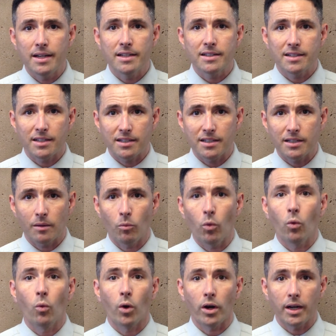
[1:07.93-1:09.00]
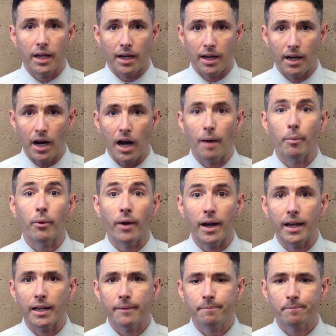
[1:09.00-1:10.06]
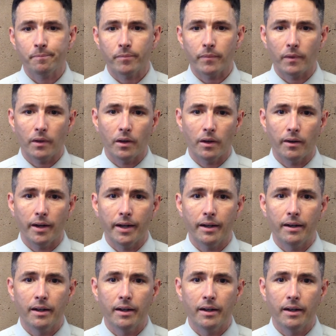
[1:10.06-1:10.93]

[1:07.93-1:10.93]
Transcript: system working and operating. All right.